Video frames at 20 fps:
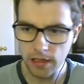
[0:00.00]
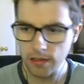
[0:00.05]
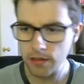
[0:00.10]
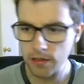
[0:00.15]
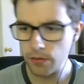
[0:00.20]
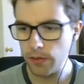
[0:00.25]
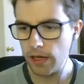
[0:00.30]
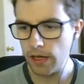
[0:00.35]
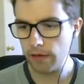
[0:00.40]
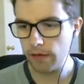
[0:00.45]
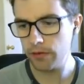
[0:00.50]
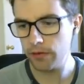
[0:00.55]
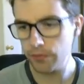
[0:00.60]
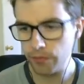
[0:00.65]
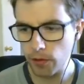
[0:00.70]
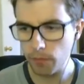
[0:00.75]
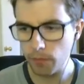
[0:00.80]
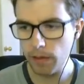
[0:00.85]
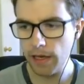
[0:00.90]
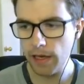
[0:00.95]
so we have to fall
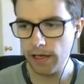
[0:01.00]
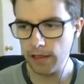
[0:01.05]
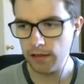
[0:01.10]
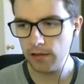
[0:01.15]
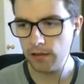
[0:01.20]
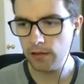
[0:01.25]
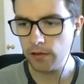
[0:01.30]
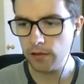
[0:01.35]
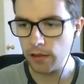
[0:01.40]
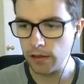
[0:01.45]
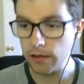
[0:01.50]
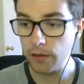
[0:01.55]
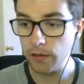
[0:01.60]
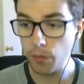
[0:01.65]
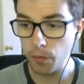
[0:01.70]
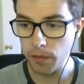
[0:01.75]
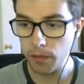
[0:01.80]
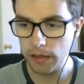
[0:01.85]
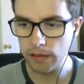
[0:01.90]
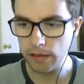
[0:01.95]
back, and luckily we're
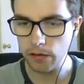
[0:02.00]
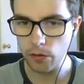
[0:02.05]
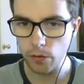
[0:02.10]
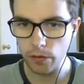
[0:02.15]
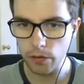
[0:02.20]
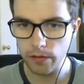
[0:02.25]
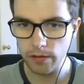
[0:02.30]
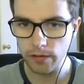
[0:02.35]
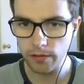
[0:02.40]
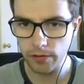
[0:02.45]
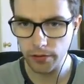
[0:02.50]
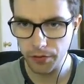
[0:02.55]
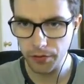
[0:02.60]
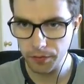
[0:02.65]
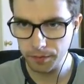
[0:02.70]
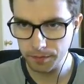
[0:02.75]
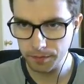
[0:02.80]
winning the north, so